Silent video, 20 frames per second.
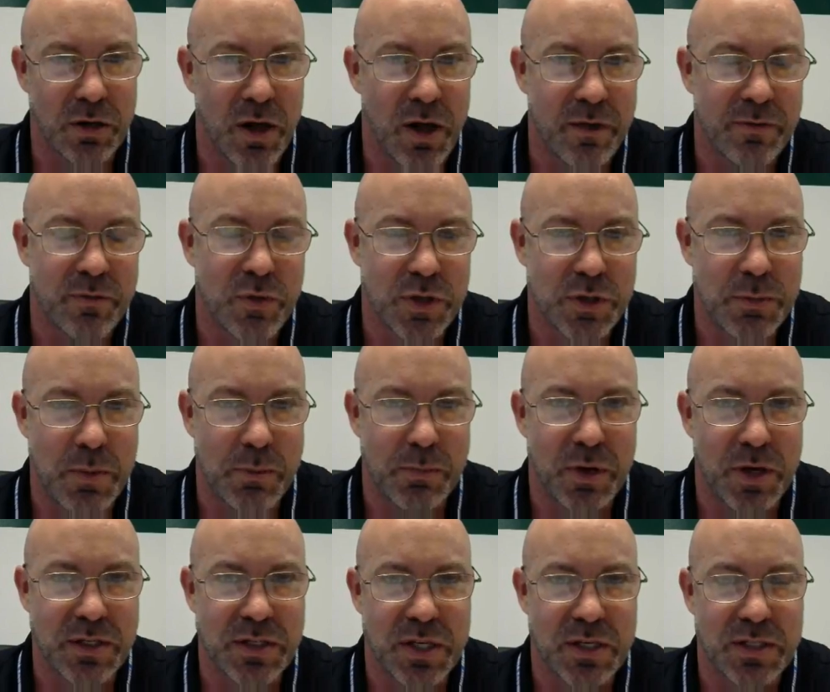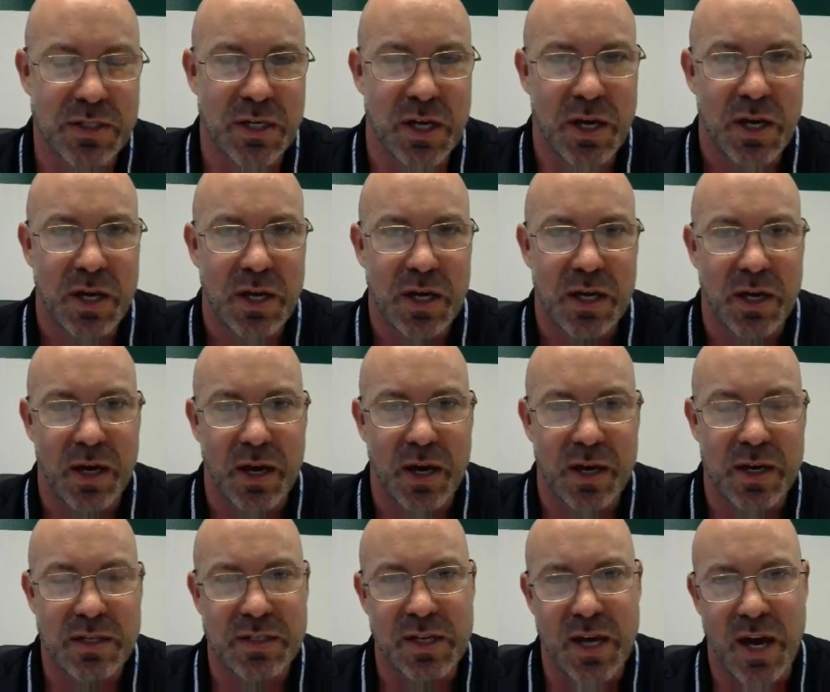law enforcement presence
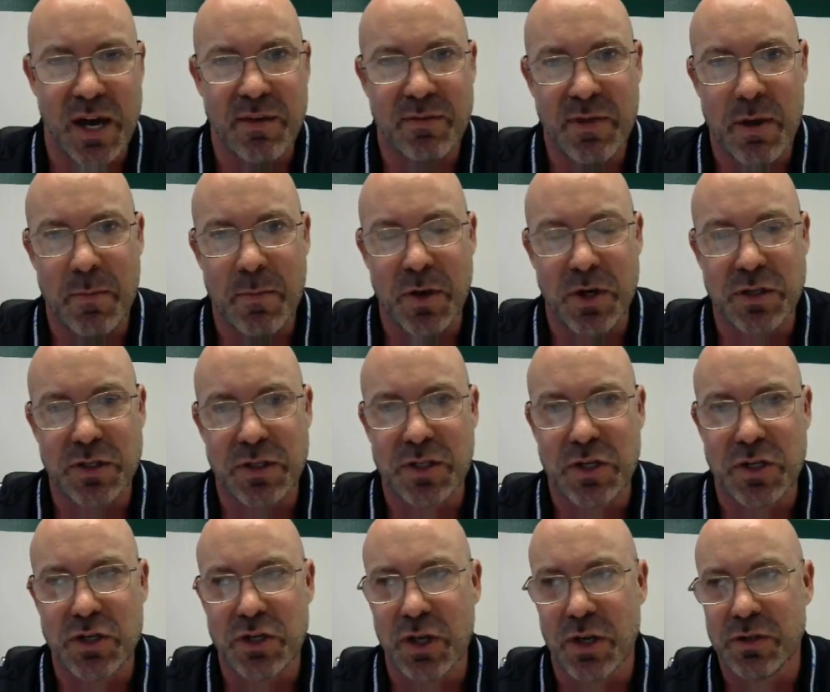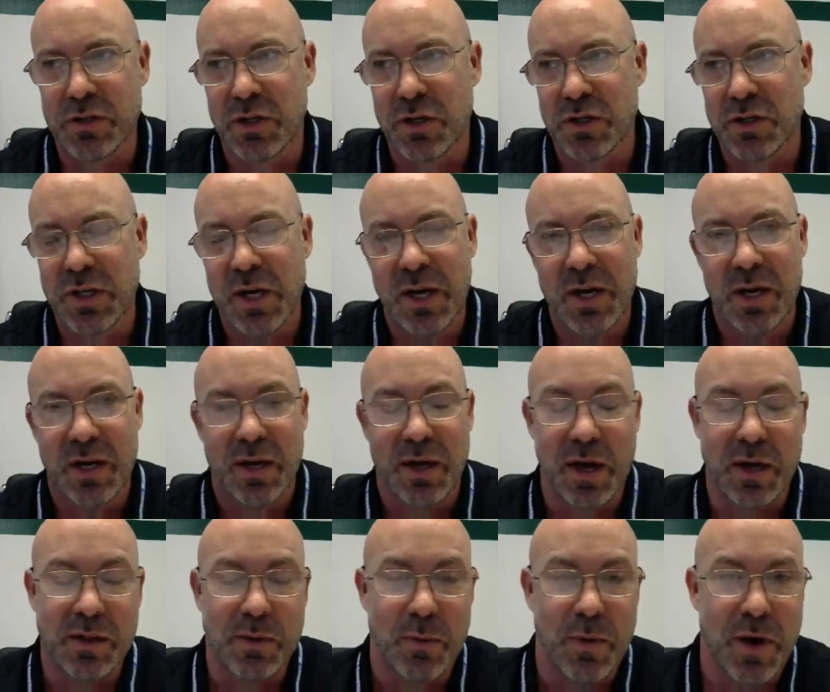inside of the emergency shelters.
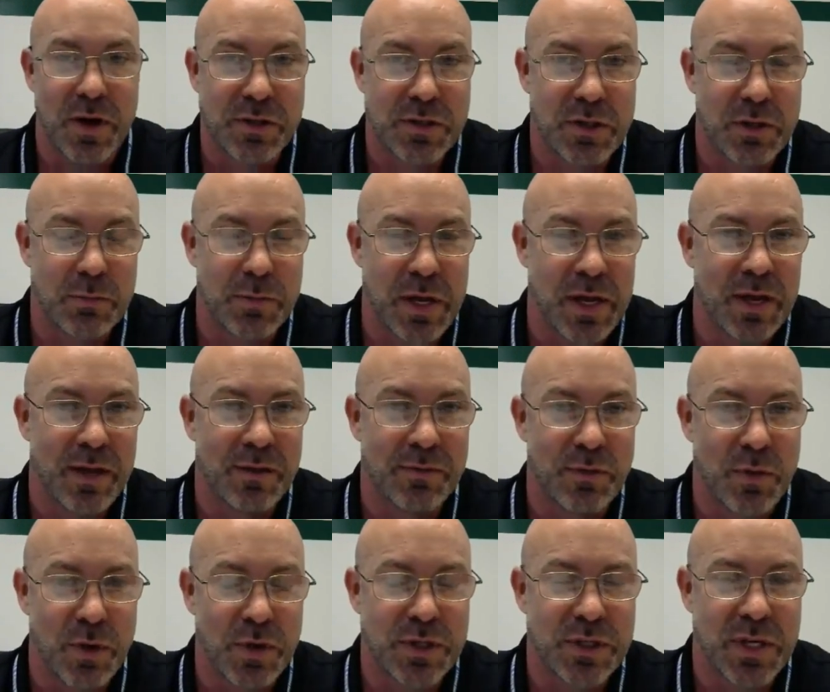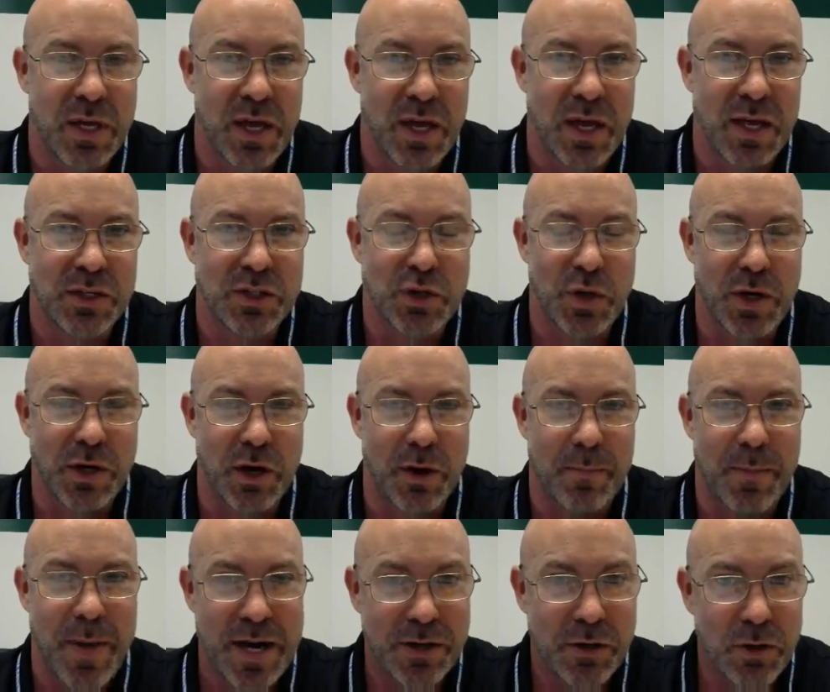There will also be, of course, a
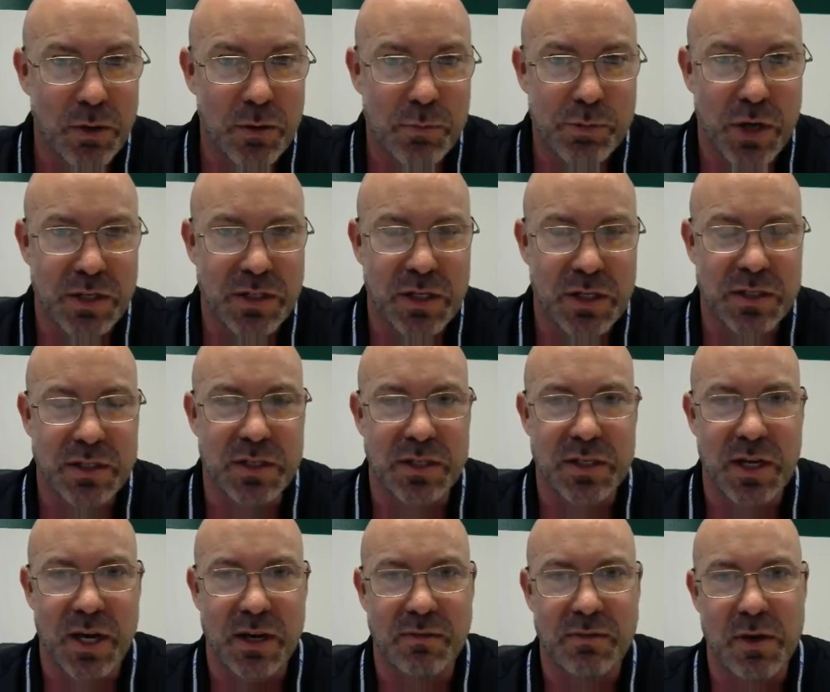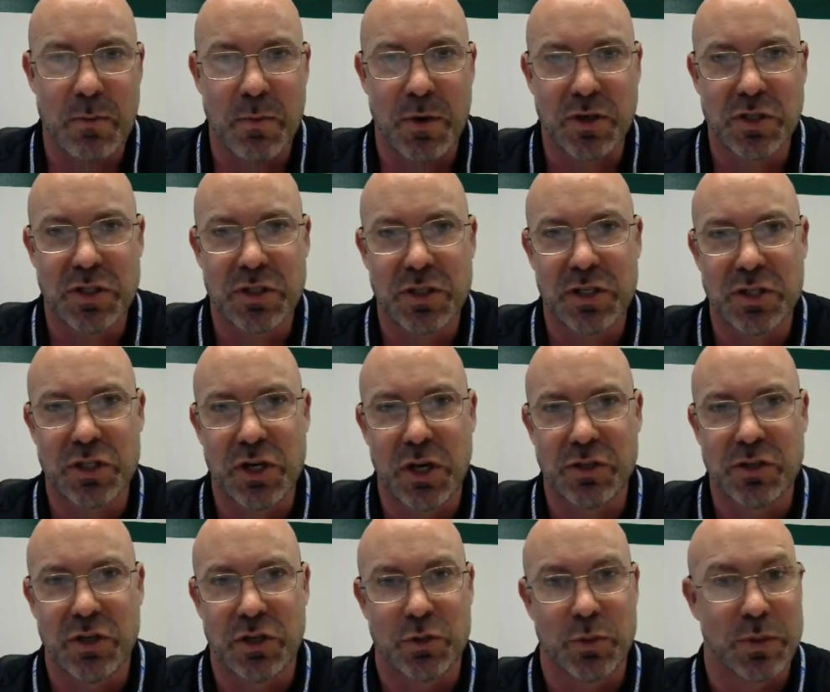stronger medical presence inside of the emergency
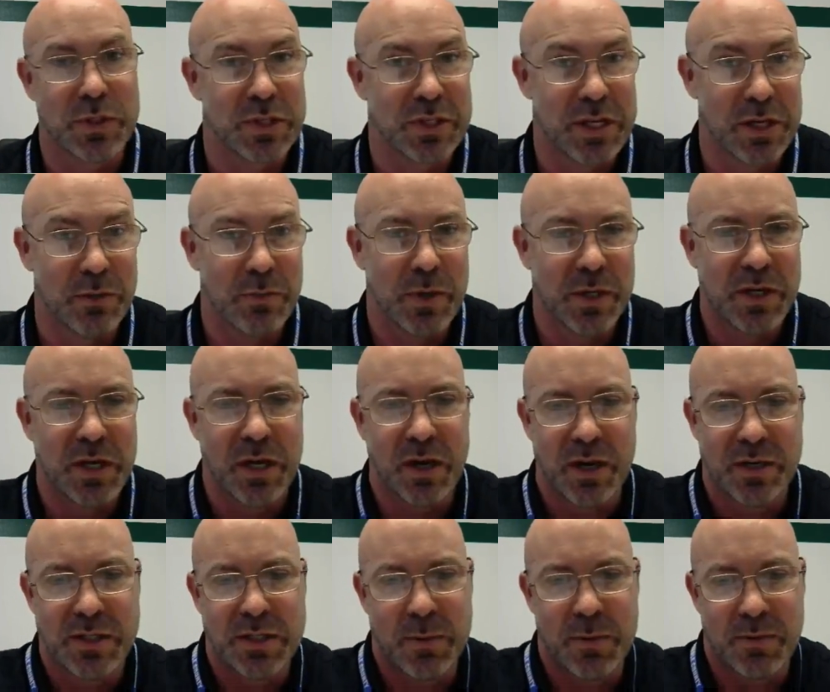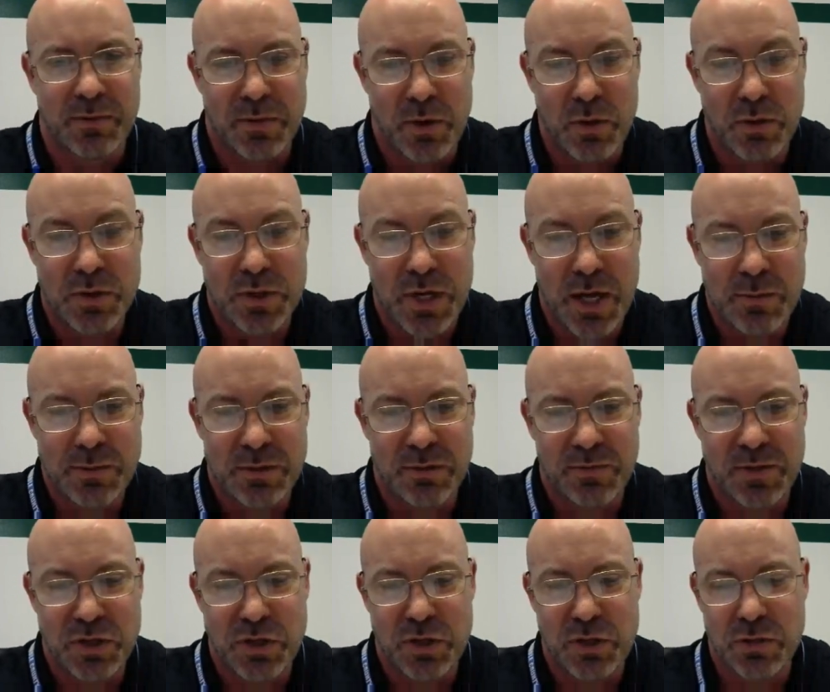shelters. We're still working on some of those types
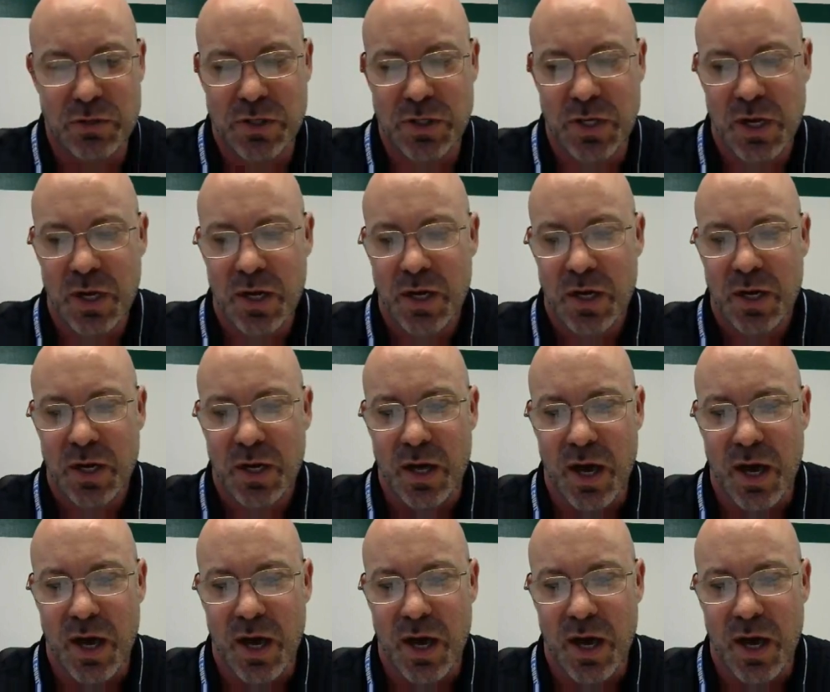of issues.